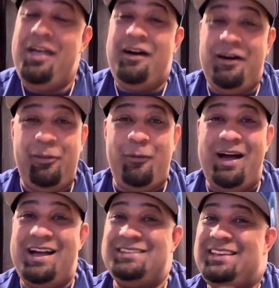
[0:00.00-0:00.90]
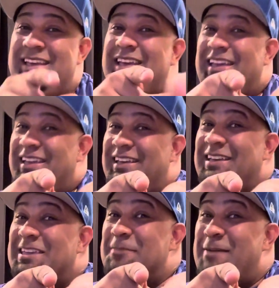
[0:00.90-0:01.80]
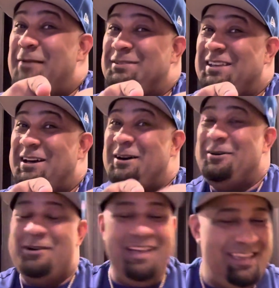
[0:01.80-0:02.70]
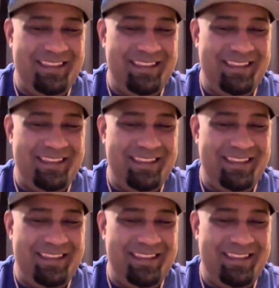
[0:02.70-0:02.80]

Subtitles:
Otherwise, your mama's a hoe.